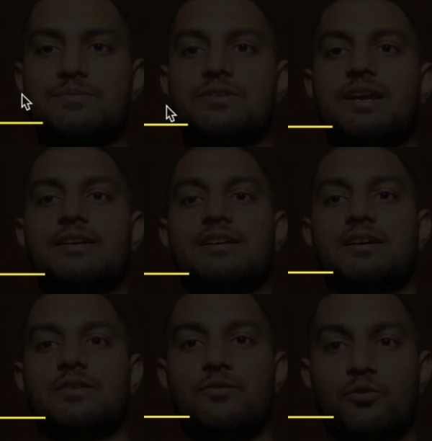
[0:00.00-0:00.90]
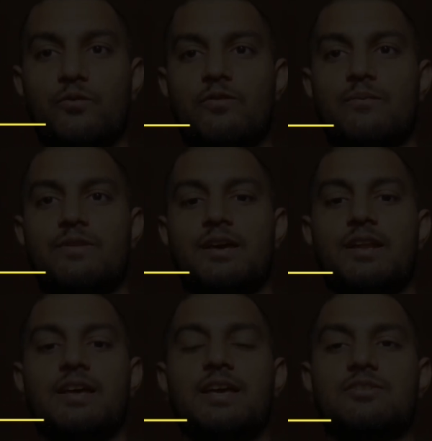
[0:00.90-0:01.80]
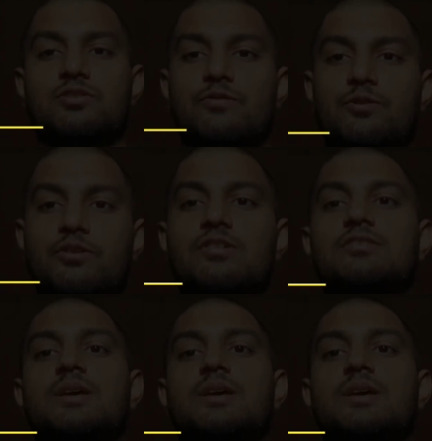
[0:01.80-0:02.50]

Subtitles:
subtract 4 from there. So if you